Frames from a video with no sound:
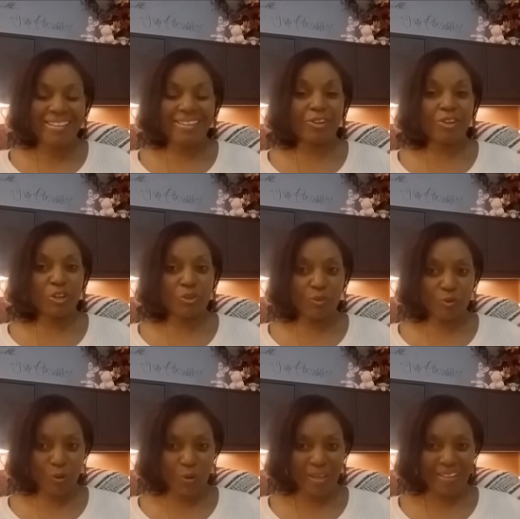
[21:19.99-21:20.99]
They're an
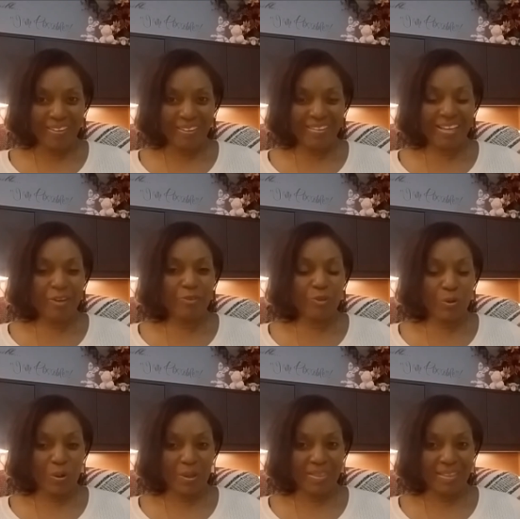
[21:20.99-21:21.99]
avoider. They
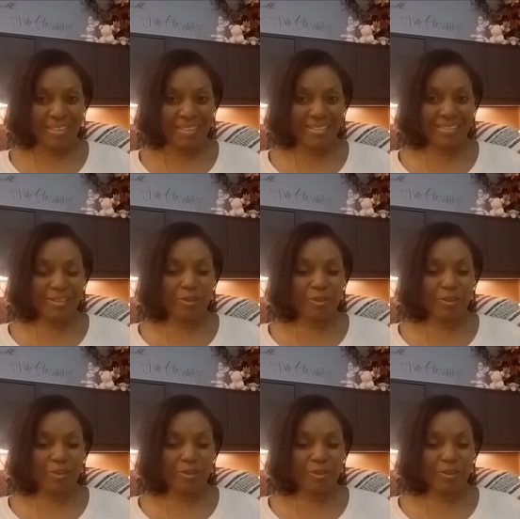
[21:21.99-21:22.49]
avoid things.